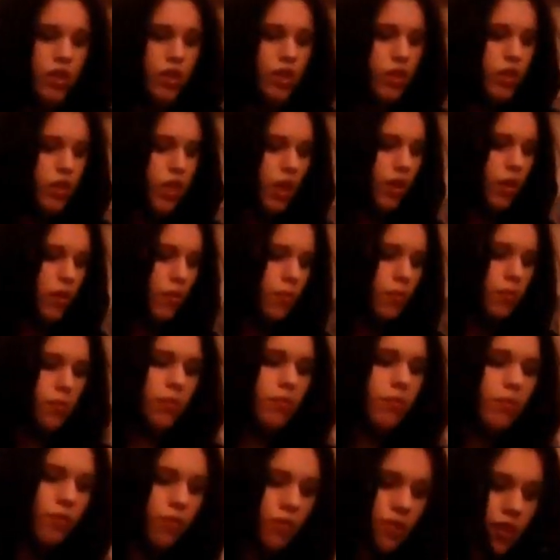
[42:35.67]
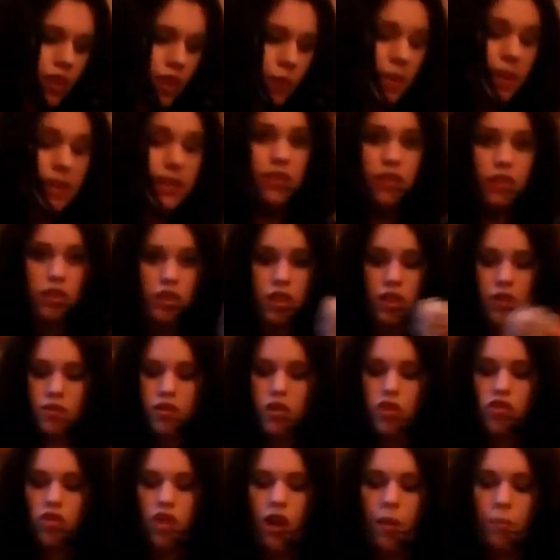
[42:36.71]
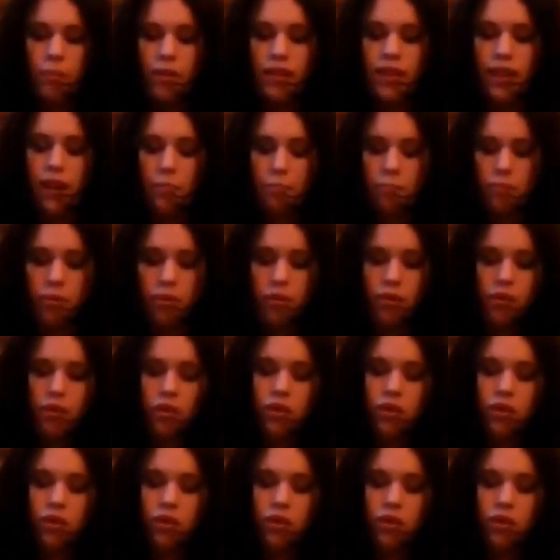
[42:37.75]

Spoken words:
So the best thing to do is just grab a damp